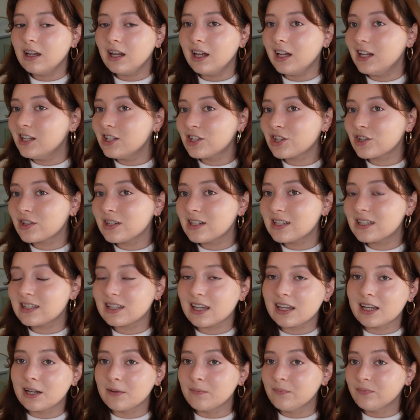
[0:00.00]
interests.
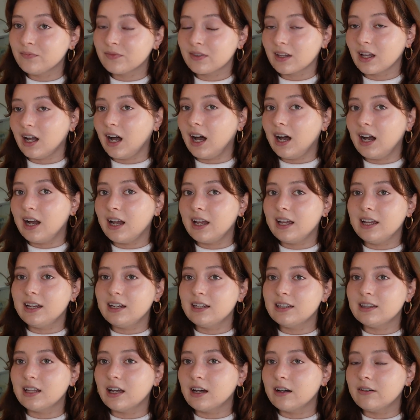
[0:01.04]
Like I
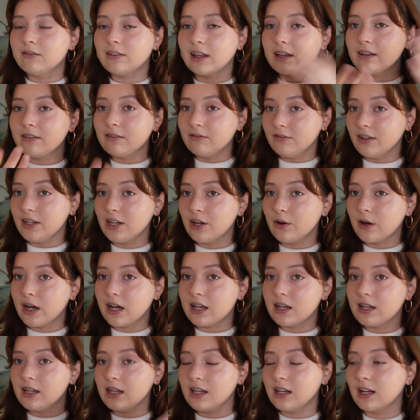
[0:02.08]
love like video
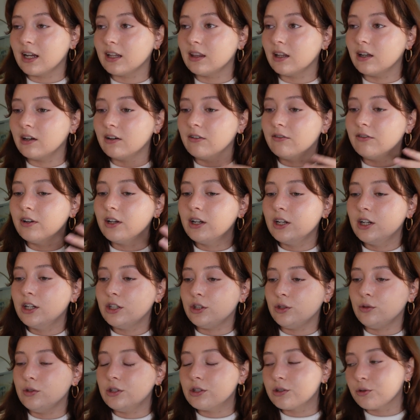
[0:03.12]
editing. I love
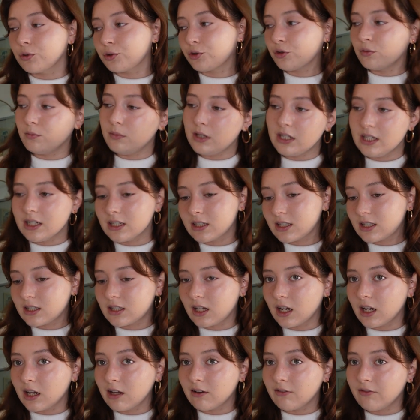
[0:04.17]
doing social media
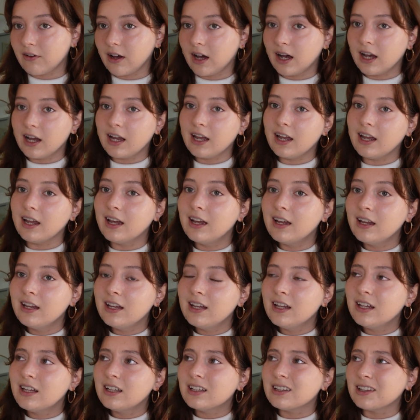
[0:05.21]
stuff. I
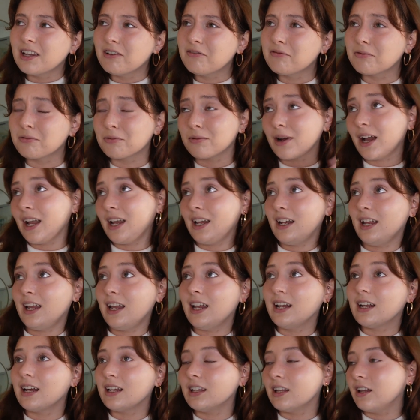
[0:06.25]
love
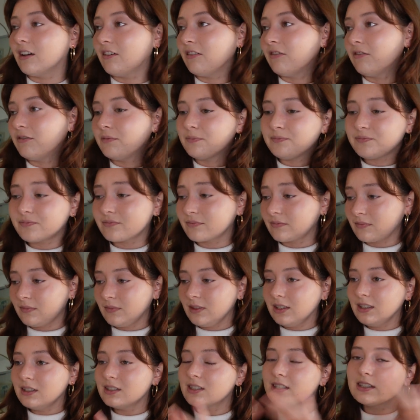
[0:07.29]
writing. I love
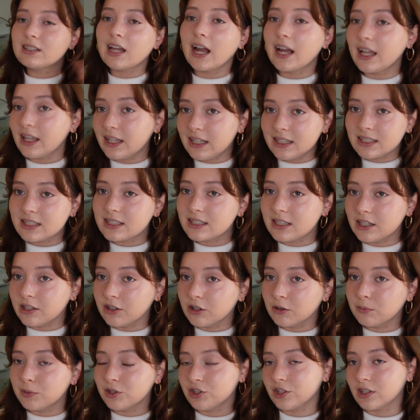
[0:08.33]
styling
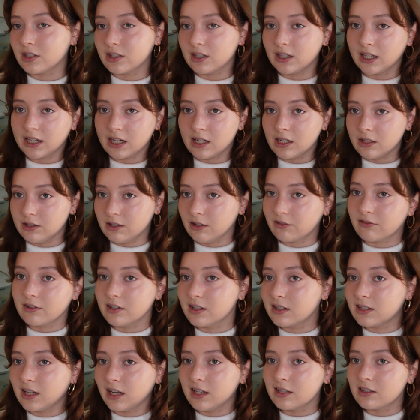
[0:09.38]
still, but just in like in a
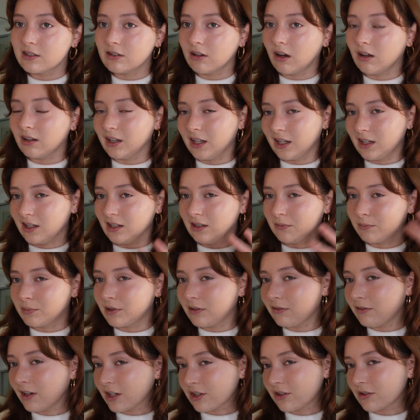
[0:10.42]
different sense, not like in a
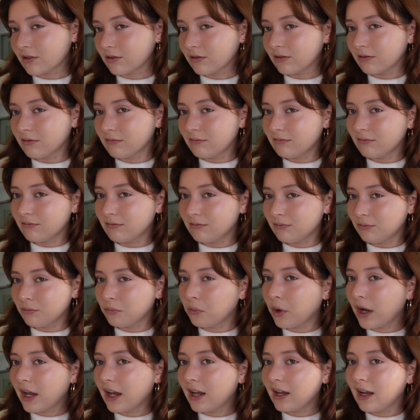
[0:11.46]
professional
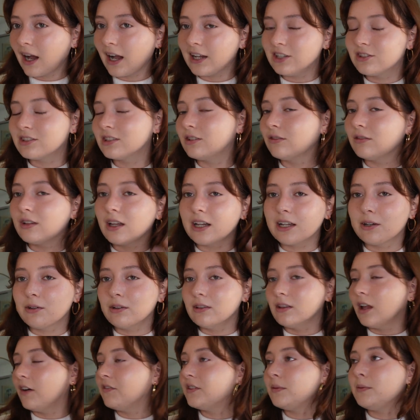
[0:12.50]
way. I still like
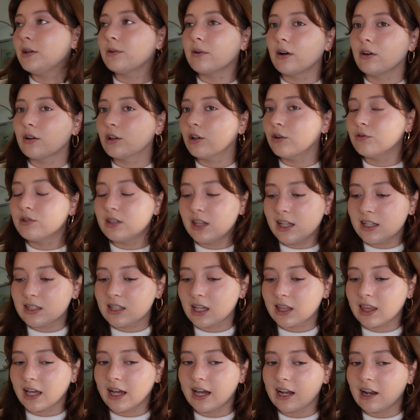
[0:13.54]
love to be around clothes, things
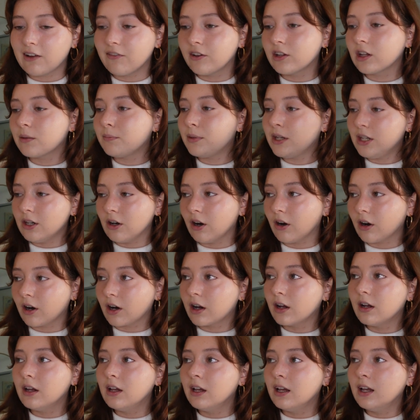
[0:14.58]
like that. And I felt like
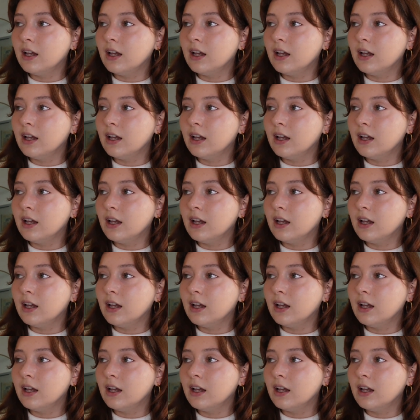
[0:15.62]
PR